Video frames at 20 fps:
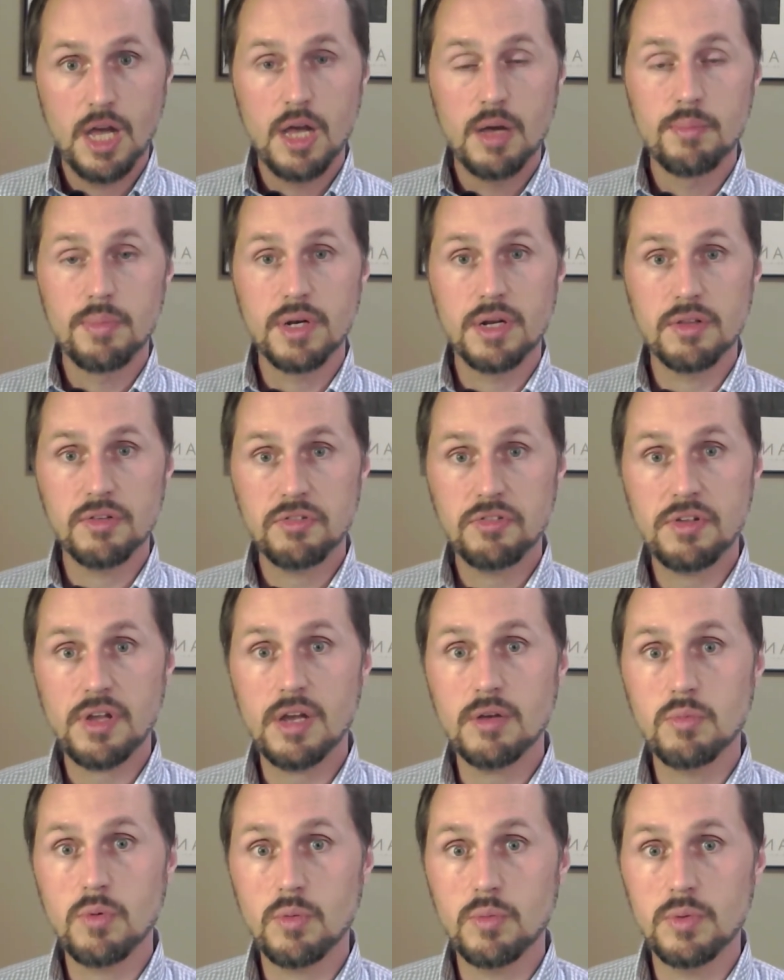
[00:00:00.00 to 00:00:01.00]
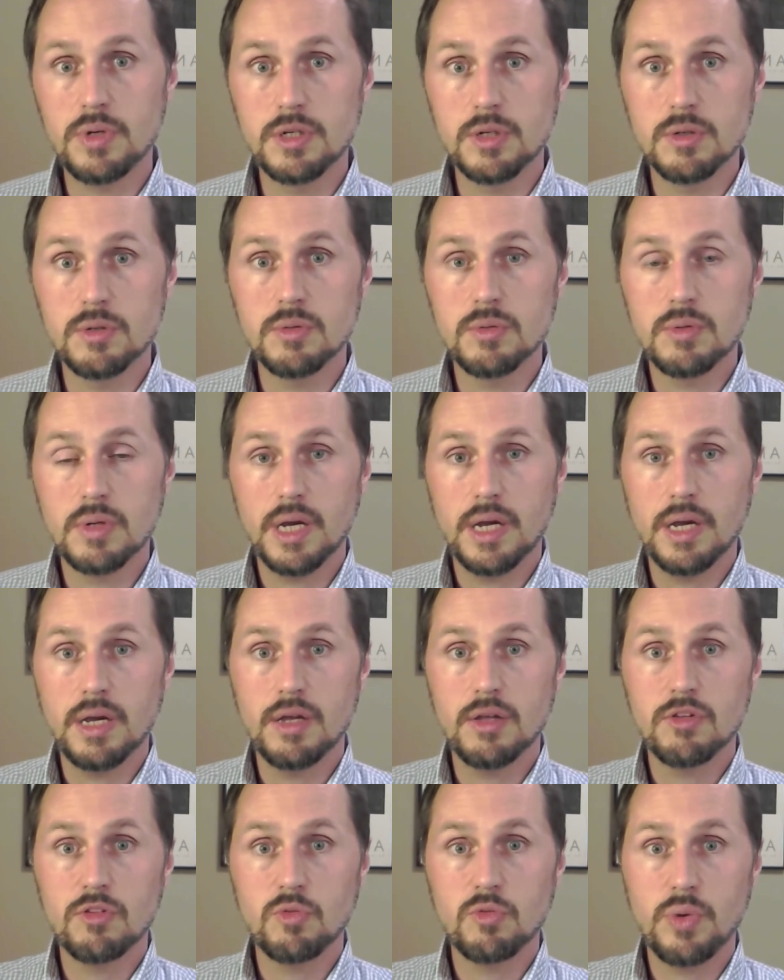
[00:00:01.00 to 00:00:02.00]
but instead what we do
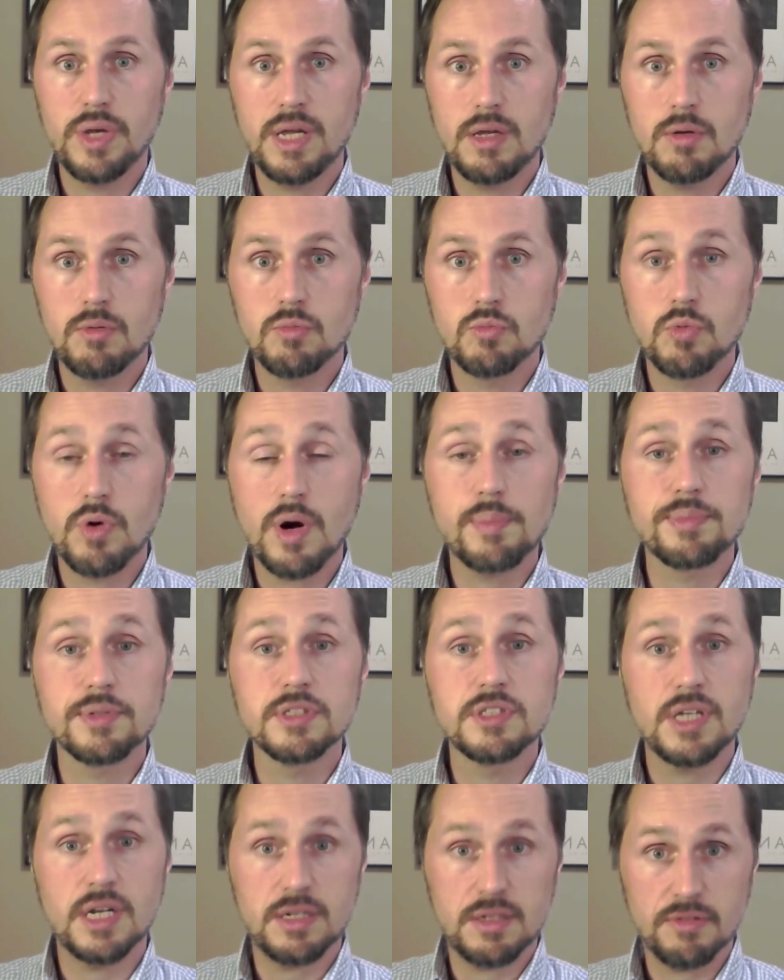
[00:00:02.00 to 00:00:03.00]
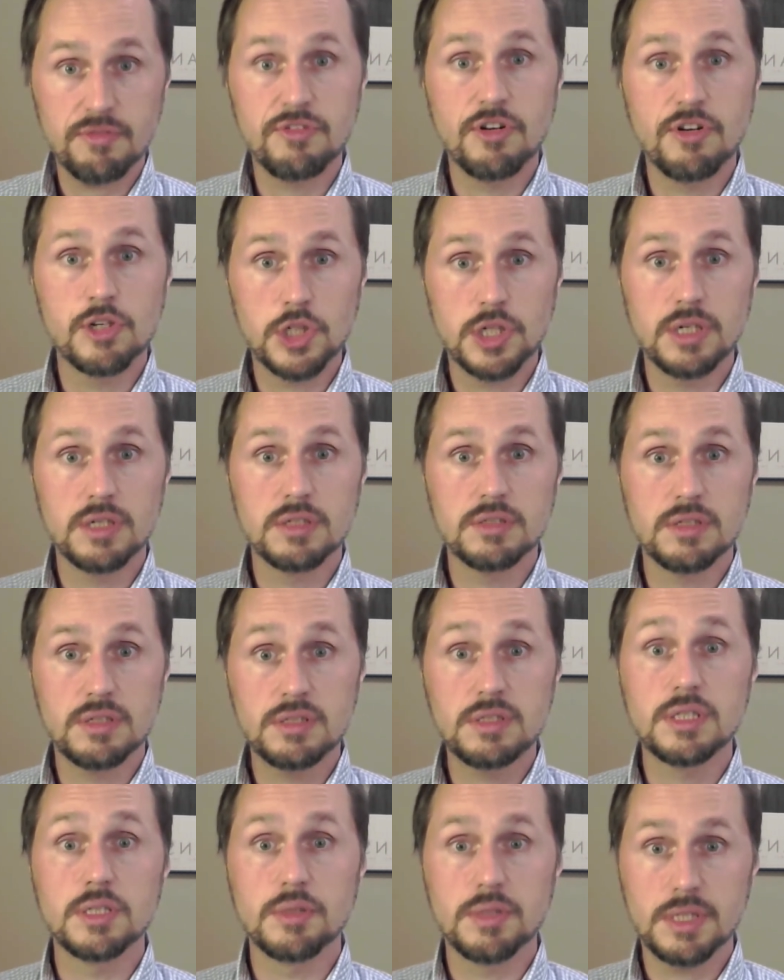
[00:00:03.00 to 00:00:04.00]
is we represent a function as a
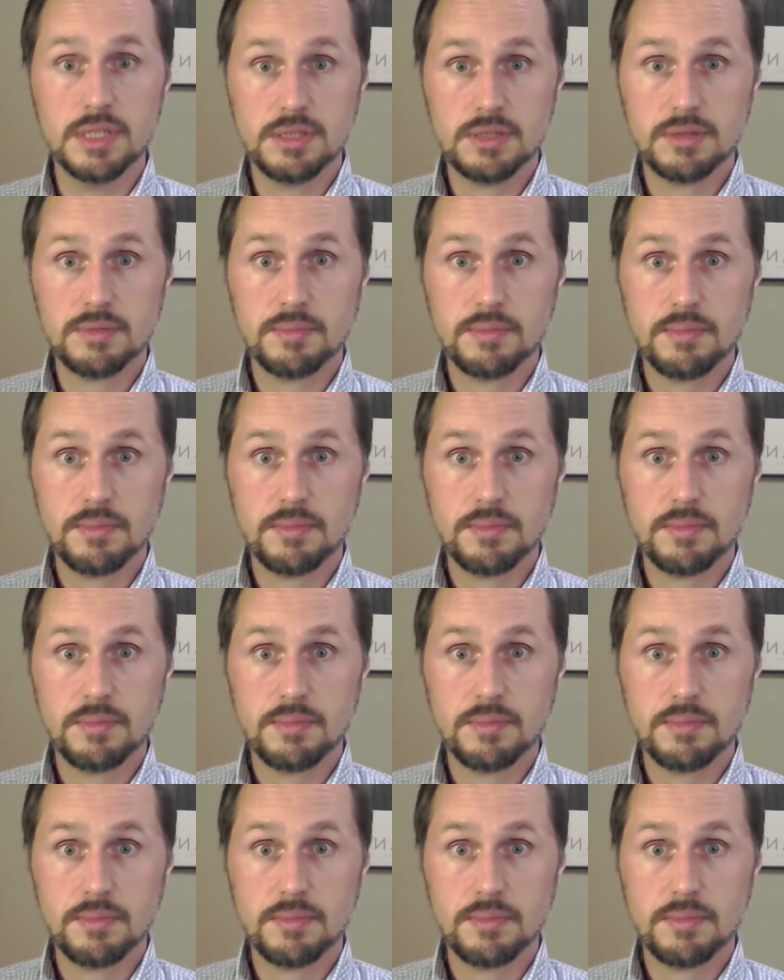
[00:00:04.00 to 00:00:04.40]
series.